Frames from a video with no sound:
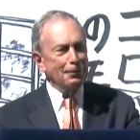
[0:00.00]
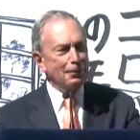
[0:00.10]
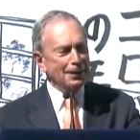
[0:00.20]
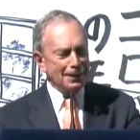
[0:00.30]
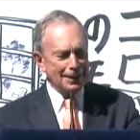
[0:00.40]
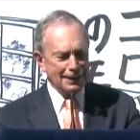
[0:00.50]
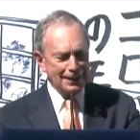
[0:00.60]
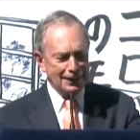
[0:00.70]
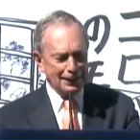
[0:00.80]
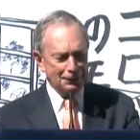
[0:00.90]
We want to thank
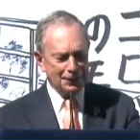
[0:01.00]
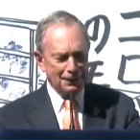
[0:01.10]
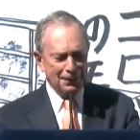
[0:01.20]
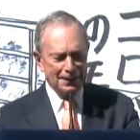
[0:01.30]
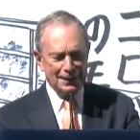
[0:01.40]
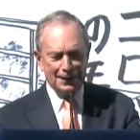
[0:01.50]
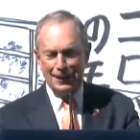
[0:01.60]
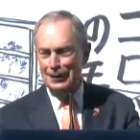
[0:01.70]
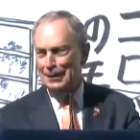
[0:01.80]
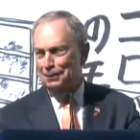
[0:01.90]
Tatsu for giving us a
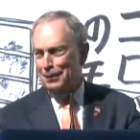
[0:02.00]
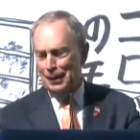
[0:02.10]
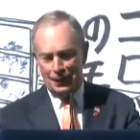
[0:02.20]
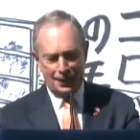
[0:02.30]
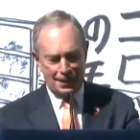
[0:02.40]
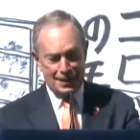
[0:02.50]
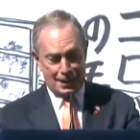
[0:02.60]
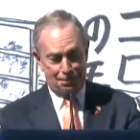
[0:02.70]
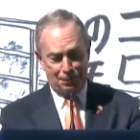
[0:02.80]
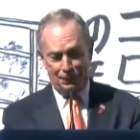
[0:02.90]
chance to follow the
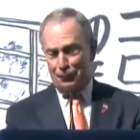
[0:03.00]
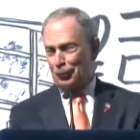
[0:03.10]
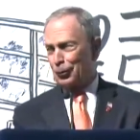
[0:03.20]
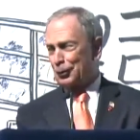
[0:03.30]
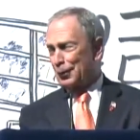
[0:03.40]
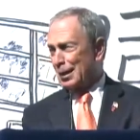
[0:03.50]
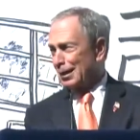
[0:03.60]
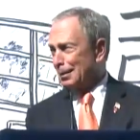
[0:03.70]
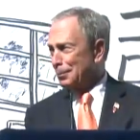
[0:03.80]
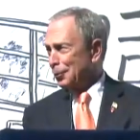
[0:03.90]
example of Christopher
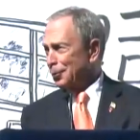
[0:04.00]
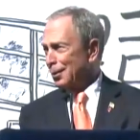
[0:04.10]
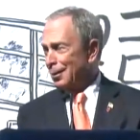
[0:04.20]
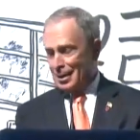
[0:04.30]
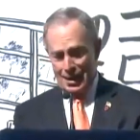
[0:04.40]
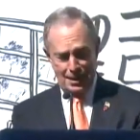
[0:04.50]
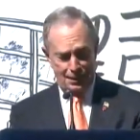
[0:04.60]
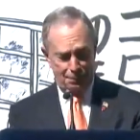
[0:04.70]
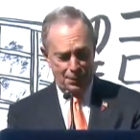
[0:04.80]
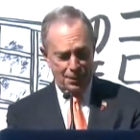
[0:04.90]
Columbus and
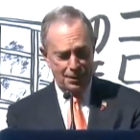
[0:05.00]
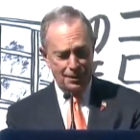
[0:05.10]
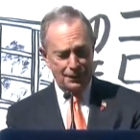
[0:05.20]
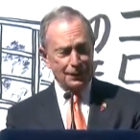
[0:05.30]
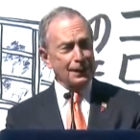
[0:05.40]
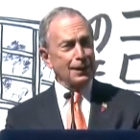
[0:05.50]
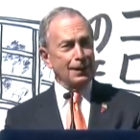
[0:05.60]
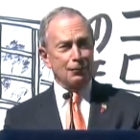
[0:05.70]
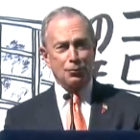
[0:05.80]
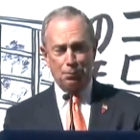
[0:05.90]
embark on a little
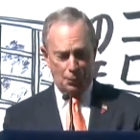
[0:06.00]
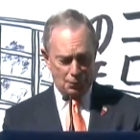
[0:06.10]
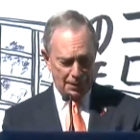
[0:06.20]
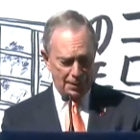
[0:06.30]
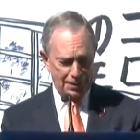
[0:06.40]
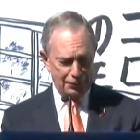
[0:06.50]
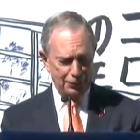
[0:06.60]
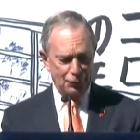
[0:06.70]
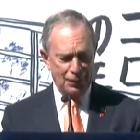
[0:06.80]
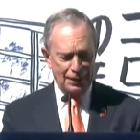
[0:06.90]
exploring
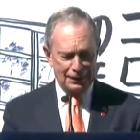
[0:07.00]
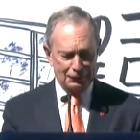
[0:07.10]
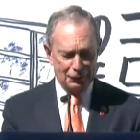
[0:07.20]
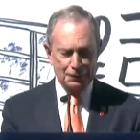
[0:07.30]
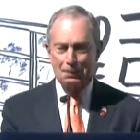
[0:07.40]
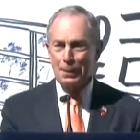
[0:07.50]
ourselves.